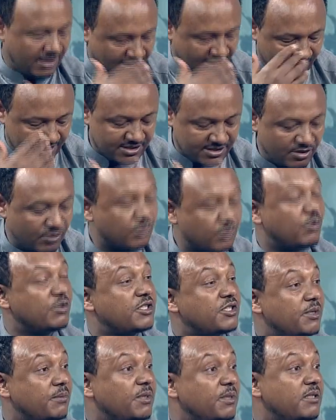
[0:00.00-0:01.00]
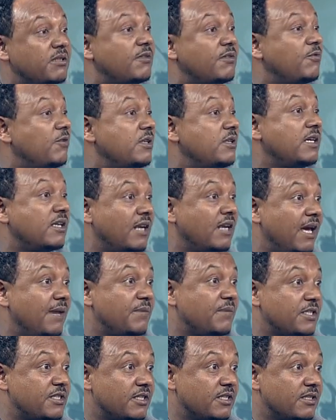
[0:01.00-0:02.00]
has not contributed for the
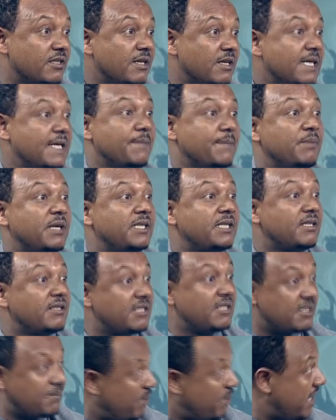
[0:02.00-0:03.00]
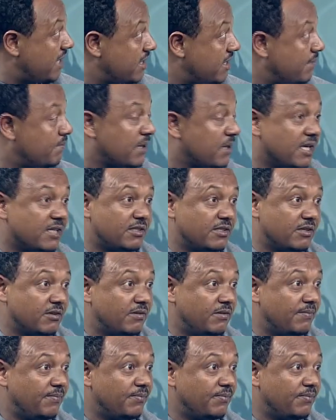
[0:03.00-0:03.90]
climate change, but it is paying the price, you know.